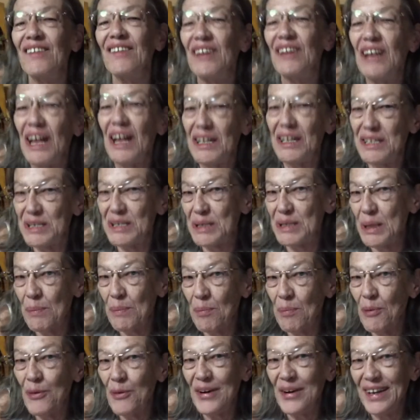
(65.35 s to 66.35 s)
That's the
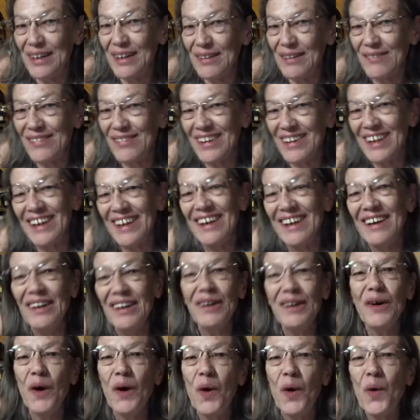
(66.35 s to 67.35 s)
point of the
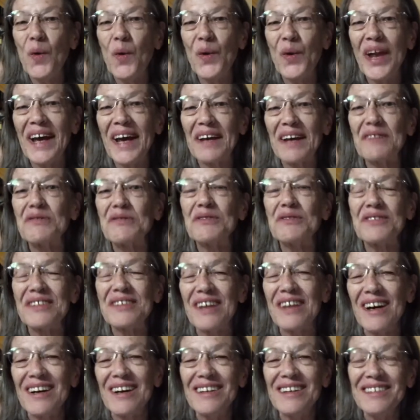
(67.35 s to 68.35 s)
whole
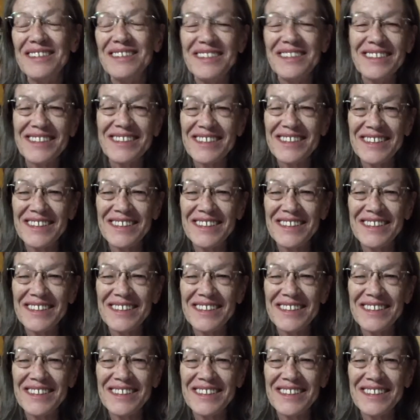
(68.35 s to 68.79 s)
exercise.